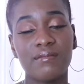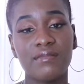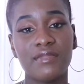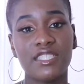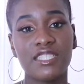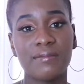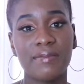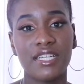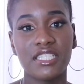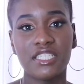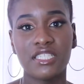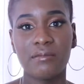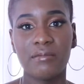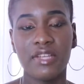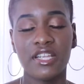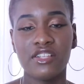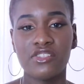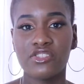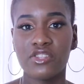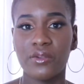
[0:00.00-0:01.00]
especially
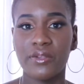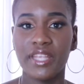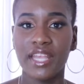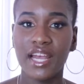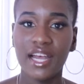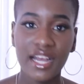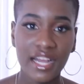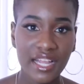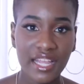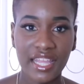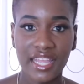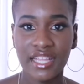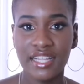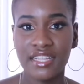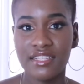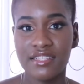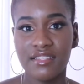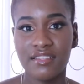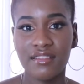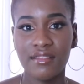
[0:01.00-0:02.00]
being so young and